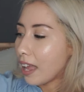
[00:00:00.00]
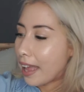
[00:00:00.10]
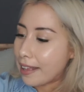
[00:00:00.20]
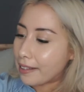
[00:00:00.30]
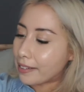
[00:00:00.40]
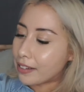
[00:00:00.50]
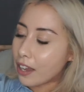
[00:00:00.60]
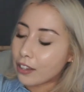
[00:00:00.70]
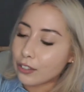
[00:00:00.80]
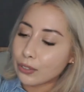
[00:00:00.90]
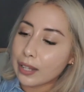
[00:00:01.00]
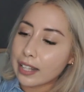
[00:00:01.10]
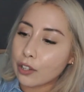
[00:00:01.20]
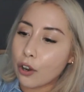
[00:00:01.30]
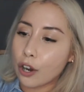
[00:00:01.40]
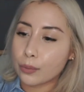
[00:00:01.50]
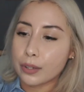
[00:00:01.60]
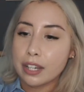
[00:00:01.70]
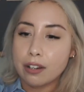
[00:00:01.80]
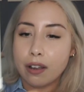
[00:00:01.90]
and I also like the
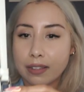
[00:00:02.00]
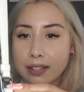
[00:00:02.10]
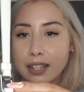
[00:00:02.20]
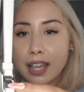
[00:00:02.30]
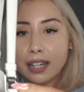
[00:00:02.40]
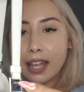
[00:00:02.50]
hardware here on the side.